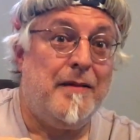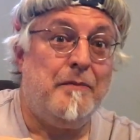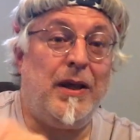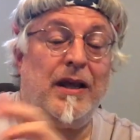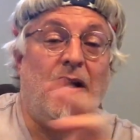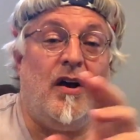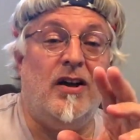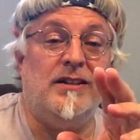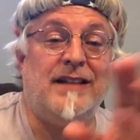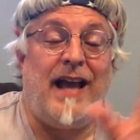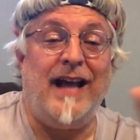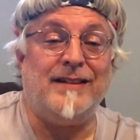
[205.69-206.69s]

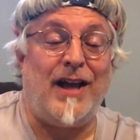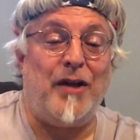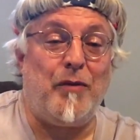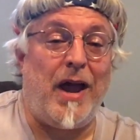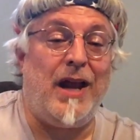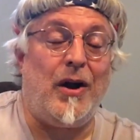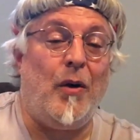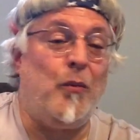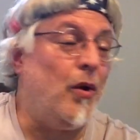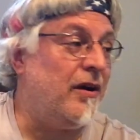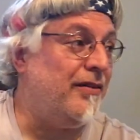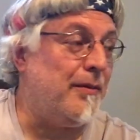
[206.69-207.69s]
Because as I read on
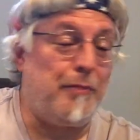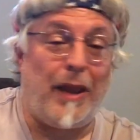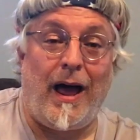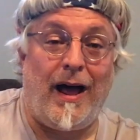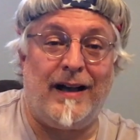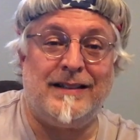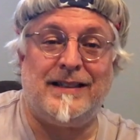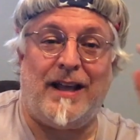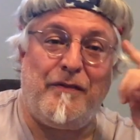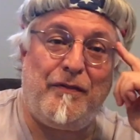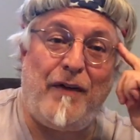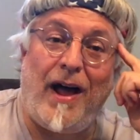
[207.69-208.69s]
one of the blogs
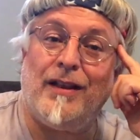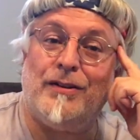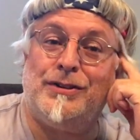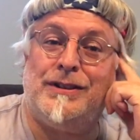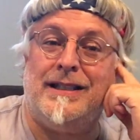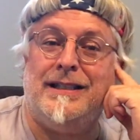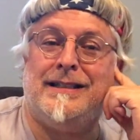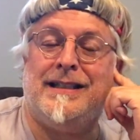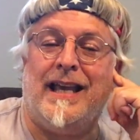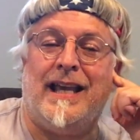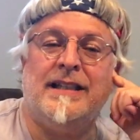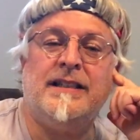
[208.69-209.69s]
that follows these
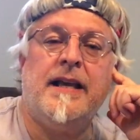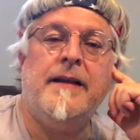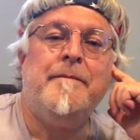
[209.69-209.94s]
things,